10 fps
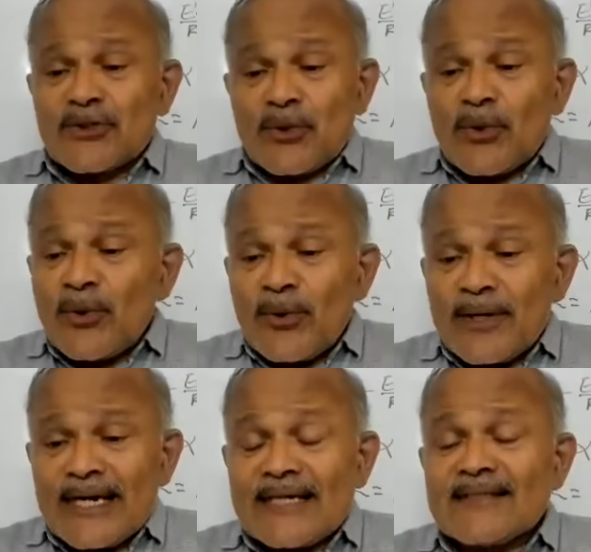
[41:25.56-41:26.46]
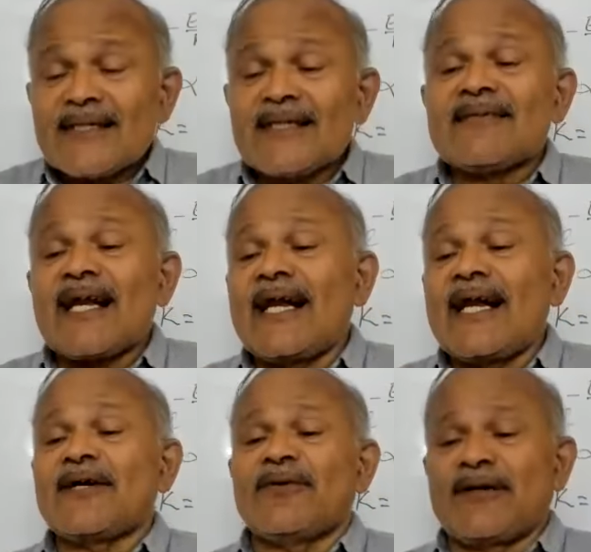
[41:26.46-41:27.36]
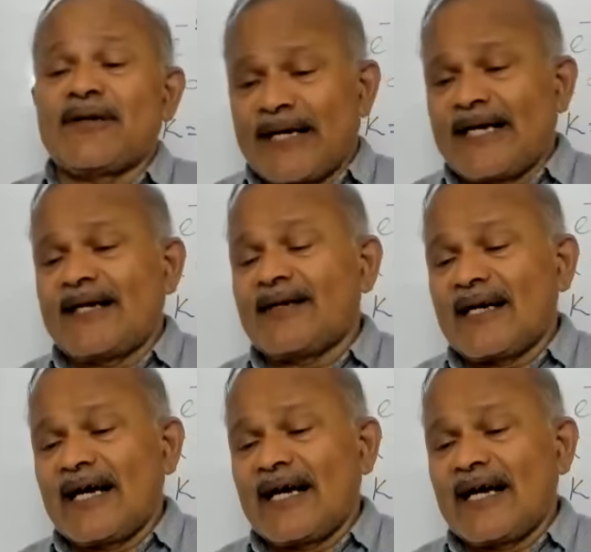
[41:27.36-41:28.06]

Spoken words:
283 like varumbode